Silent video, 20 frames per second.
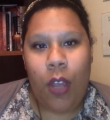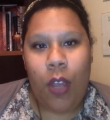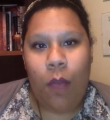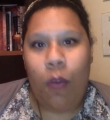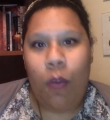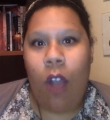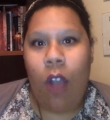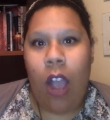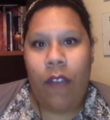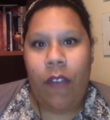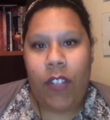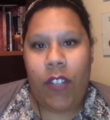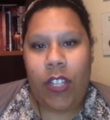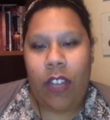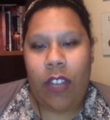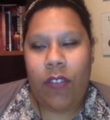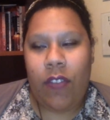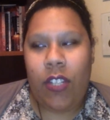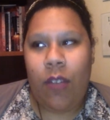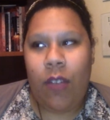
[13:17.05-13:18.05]

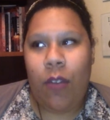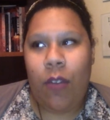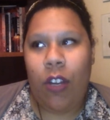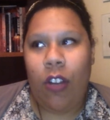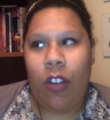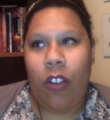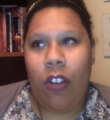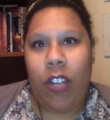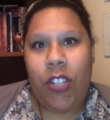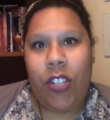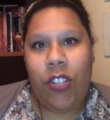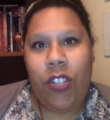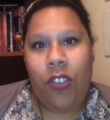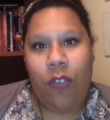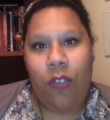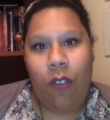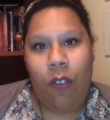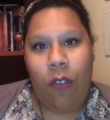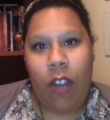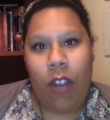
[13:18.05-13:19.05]
privacy. If someone agrees to
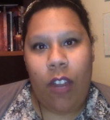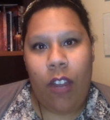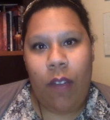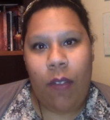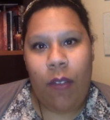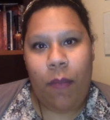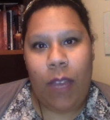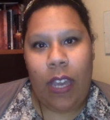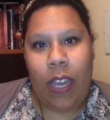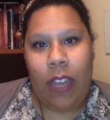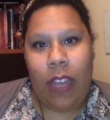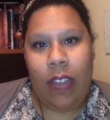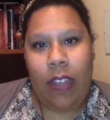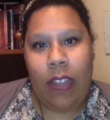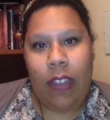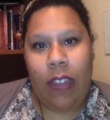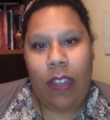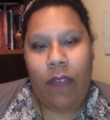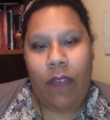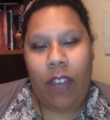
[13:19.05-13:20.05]
do a reading with me,
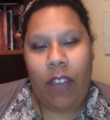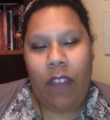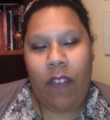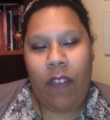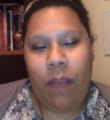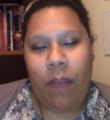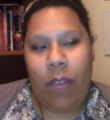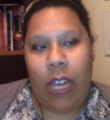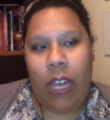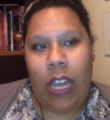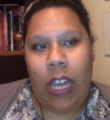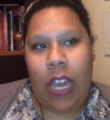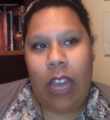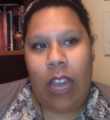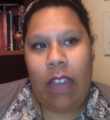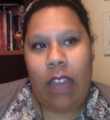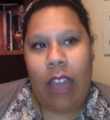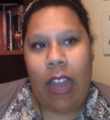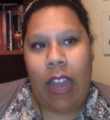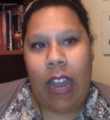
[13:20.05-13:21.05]
then they've given
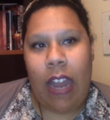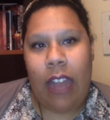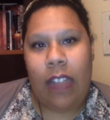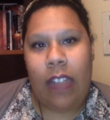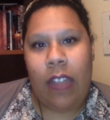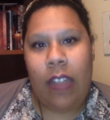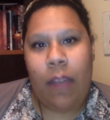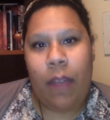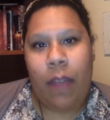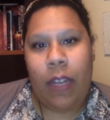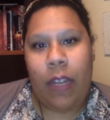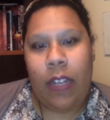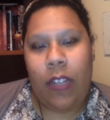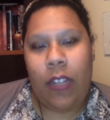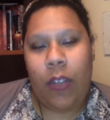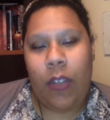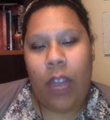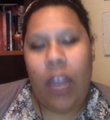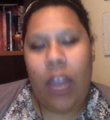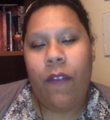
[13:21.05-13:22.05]
me that heads up that
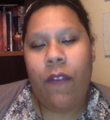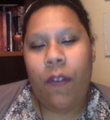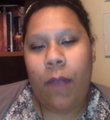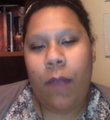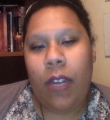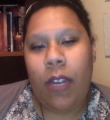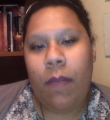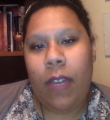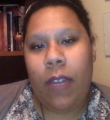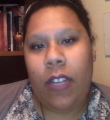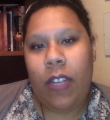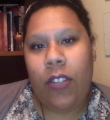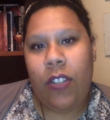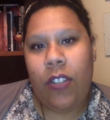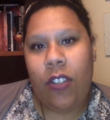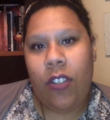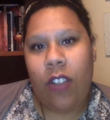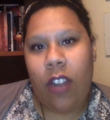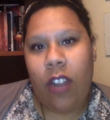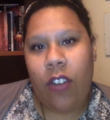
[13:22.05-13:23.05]
it's okay for me to be
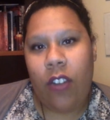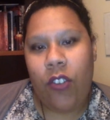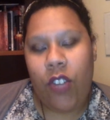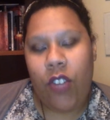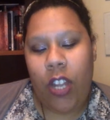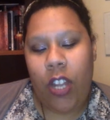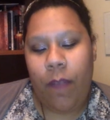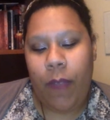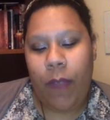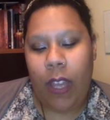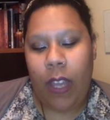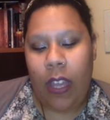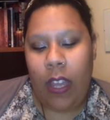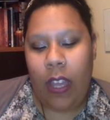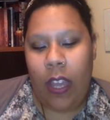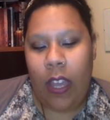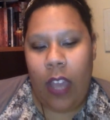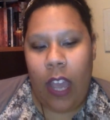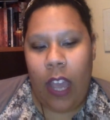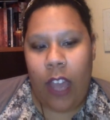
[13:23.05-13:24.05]
into their energy.
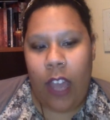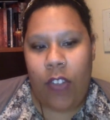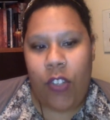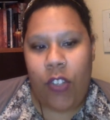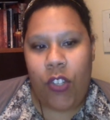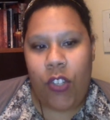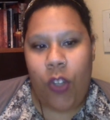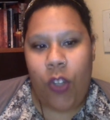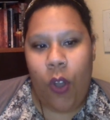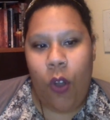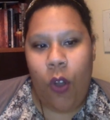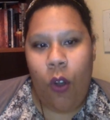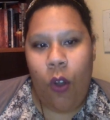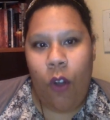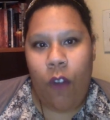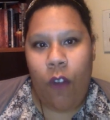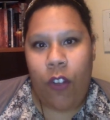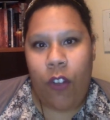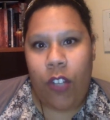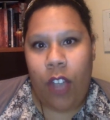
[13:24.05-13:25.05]
And so
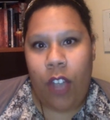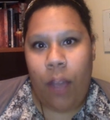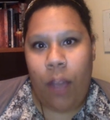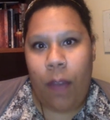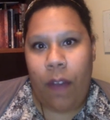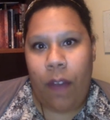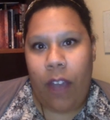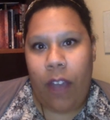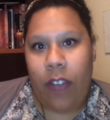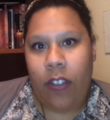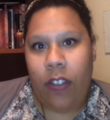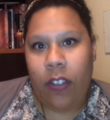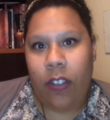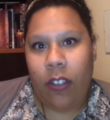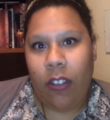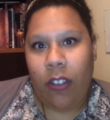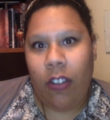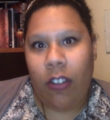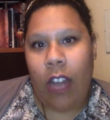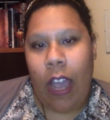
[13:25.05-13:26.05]
over time, I've had to
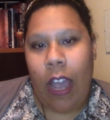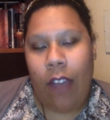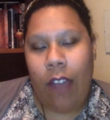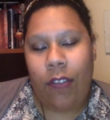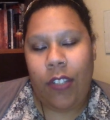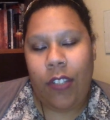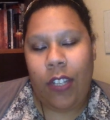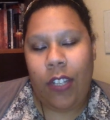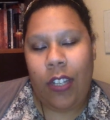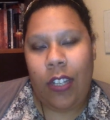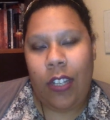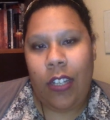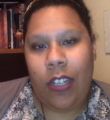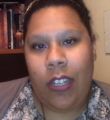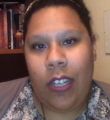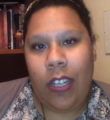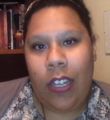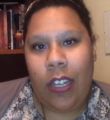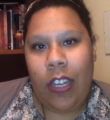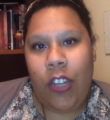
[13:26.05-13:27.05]
learn how
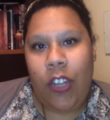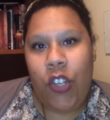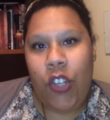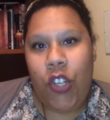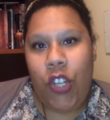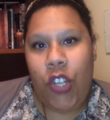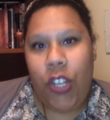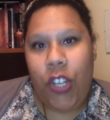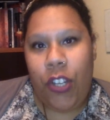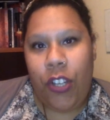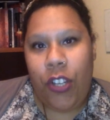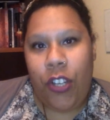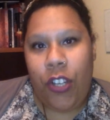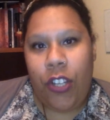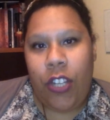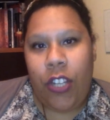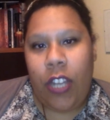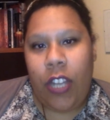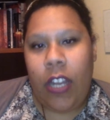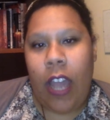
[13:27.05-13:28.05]
to
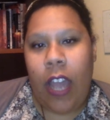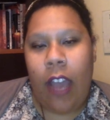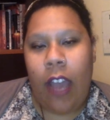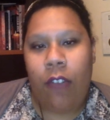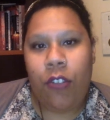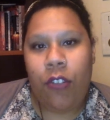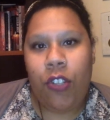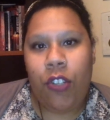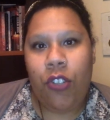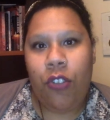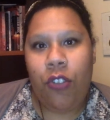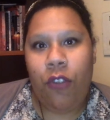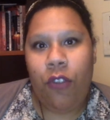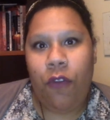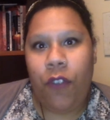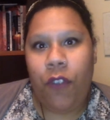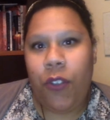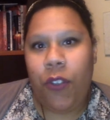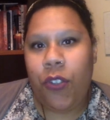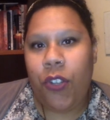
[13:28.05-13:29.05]
shield and how to
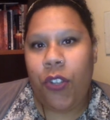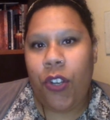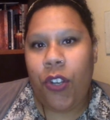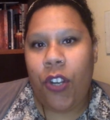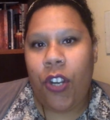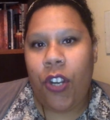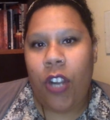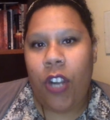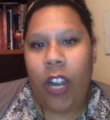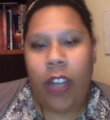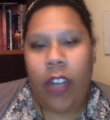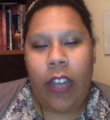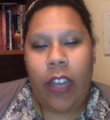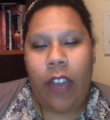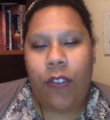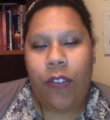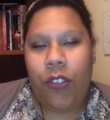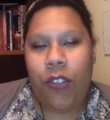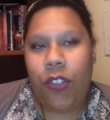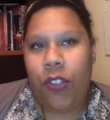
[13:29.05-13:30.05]
filter and
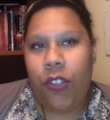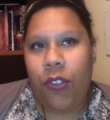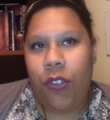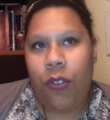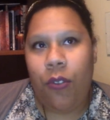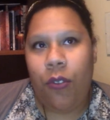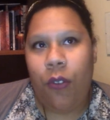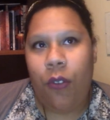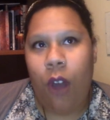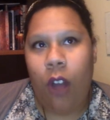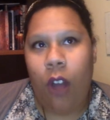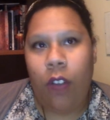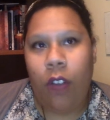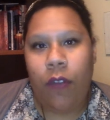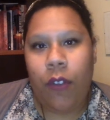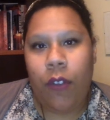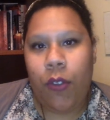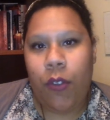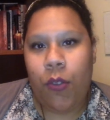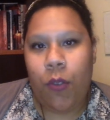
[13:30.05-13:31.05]
how to do all
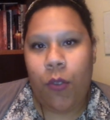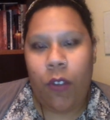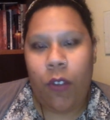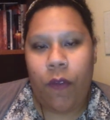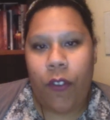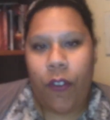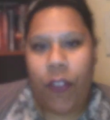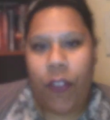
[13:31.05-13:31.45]
of those wonderful